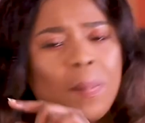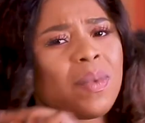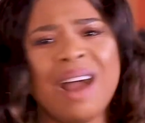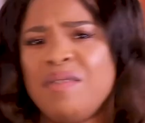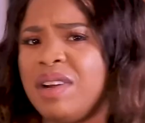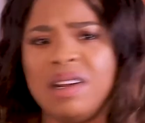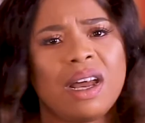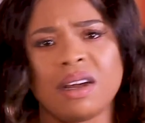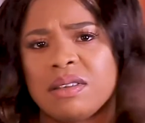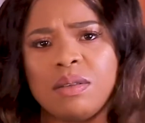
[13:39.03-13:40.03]
I really
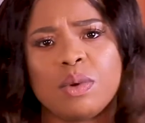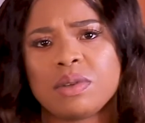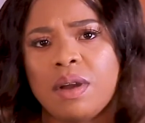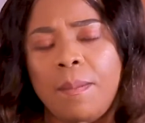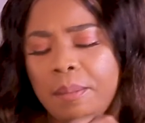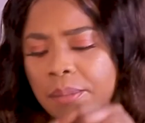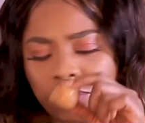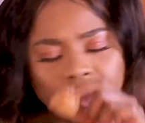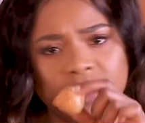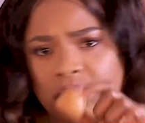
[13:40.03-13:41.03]
like a samosa.
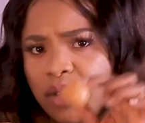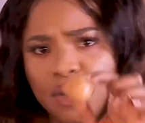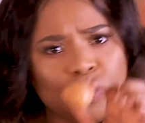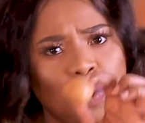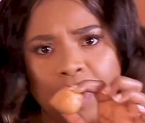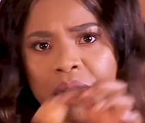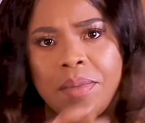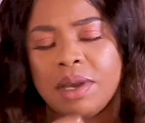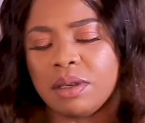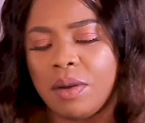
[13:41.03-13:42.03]
It's, it's super
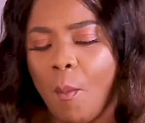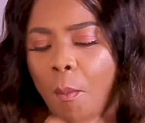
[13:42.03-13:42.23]
amazing.